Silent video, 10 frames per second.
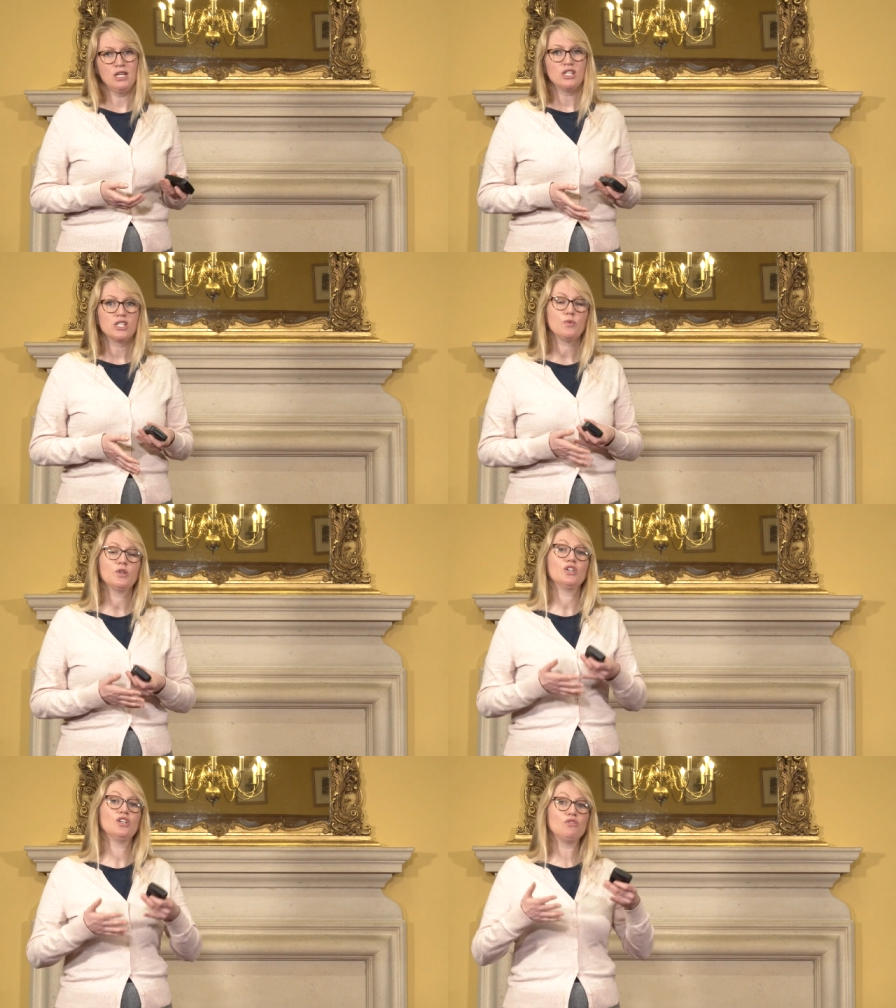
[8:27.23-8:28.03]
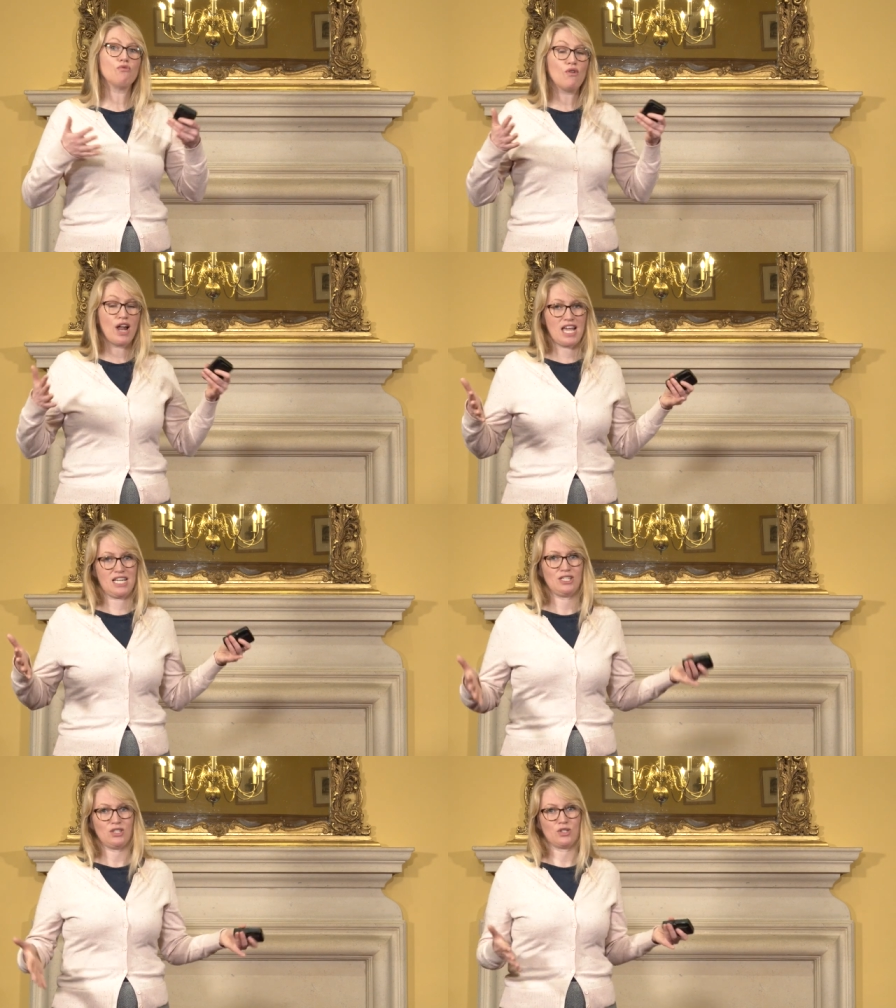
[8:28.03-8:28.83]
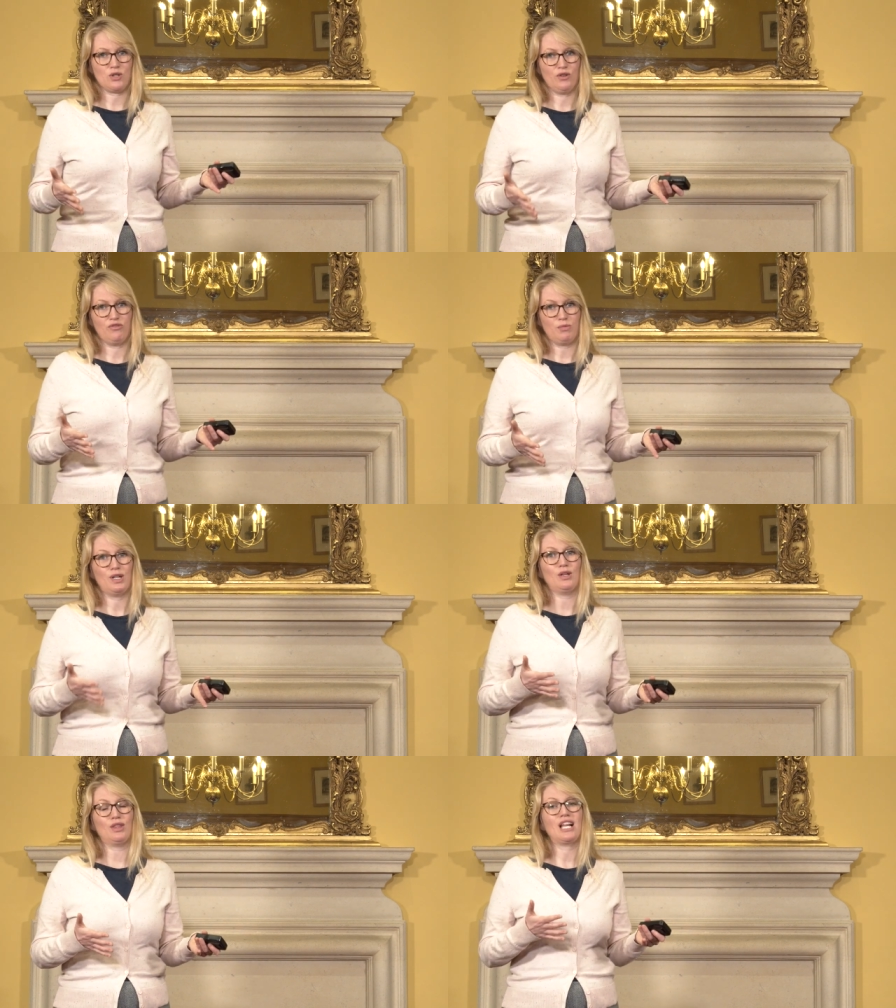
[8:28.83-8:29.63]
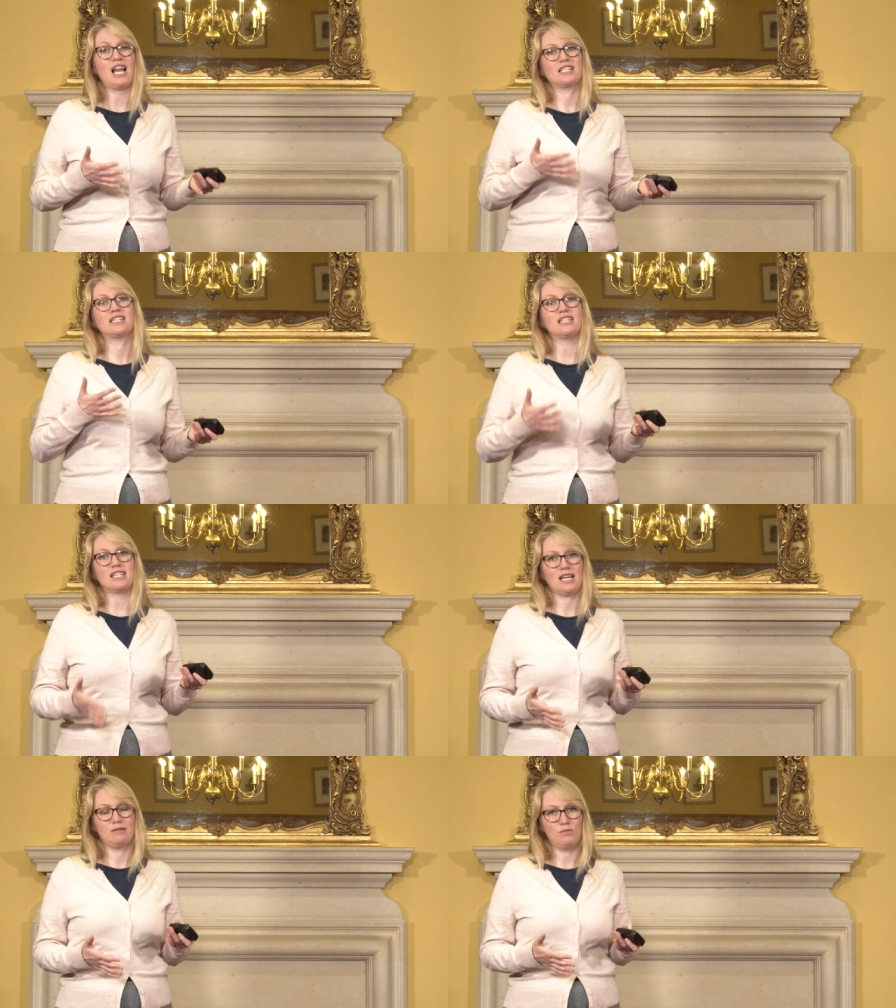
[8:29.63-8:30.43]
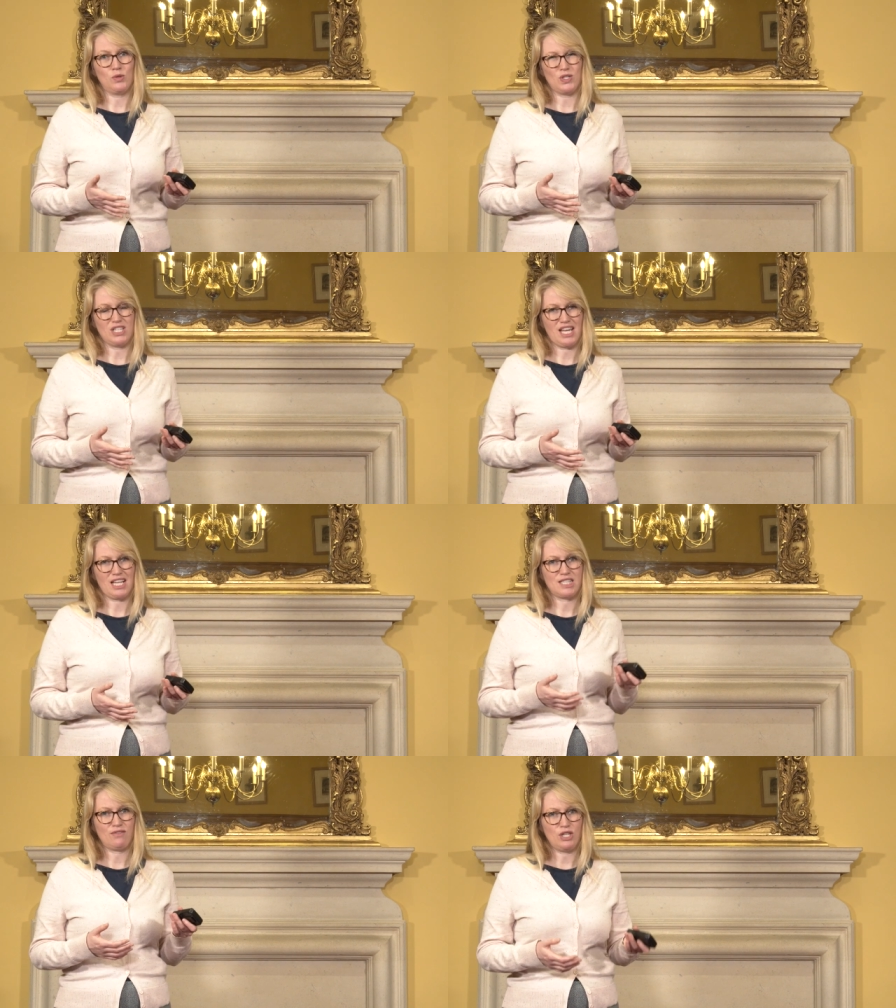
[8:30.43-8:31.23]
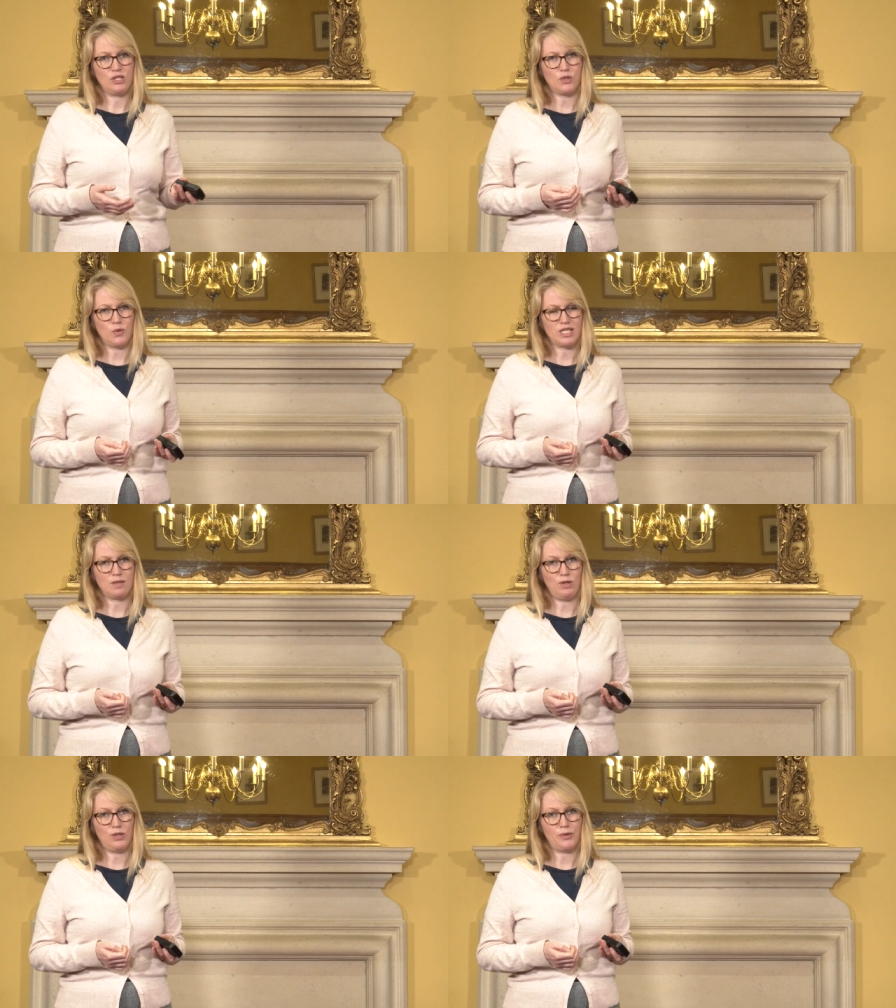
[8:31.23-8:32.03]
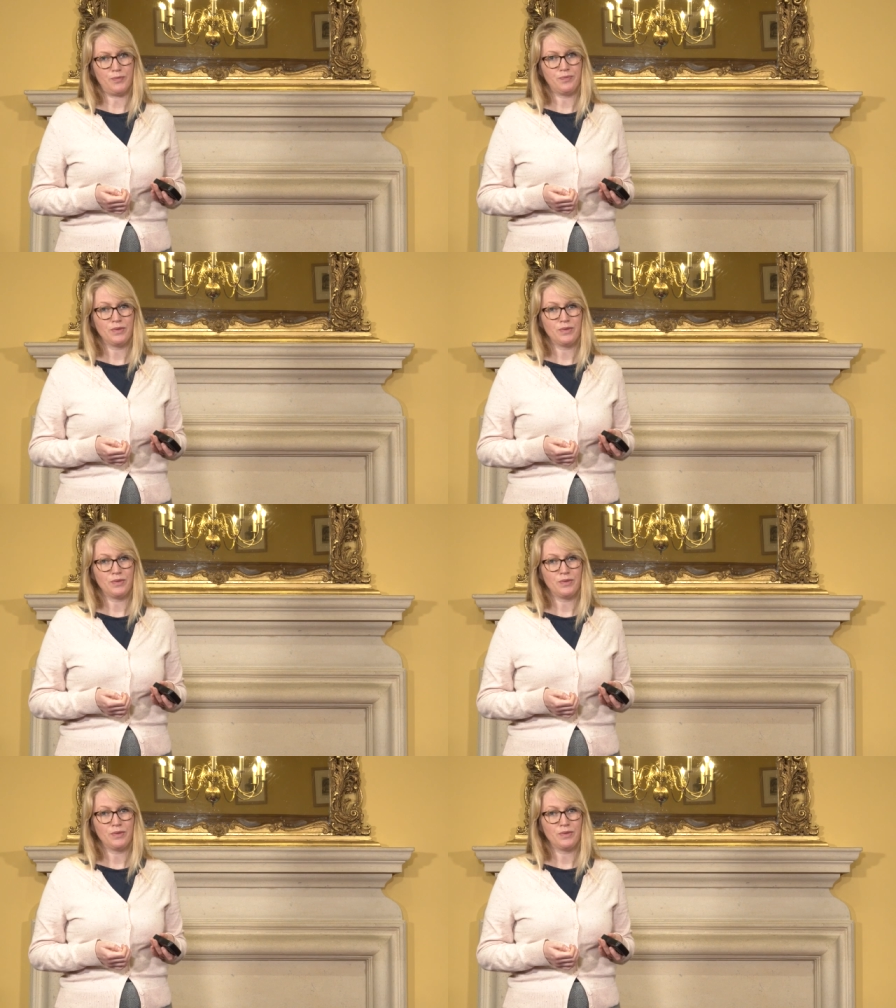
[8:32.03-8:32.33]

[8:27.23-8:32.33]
So a good range of both classic and modern texts for you to explore.